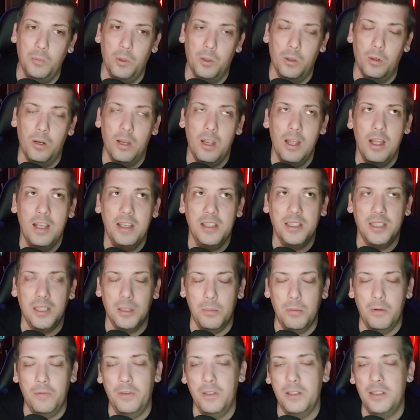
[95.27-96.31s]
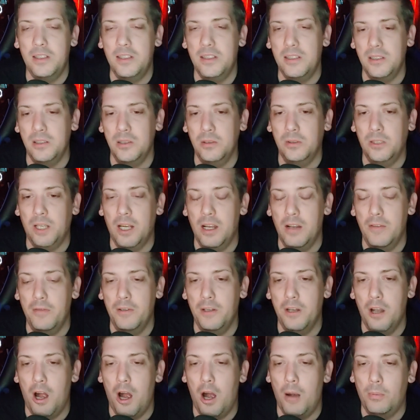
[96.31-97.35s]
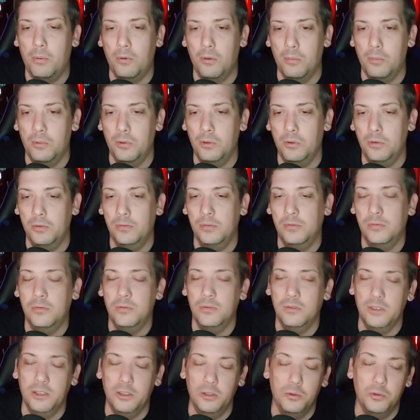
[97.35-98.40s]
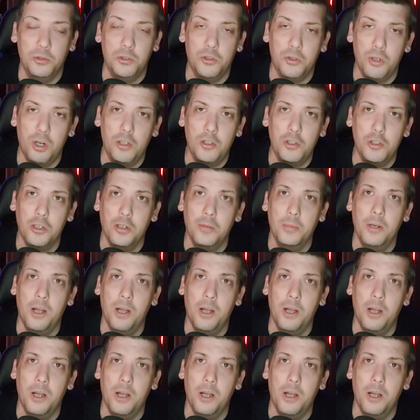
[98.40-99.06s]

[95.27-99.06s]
where some of it's still kind of an operable little structure,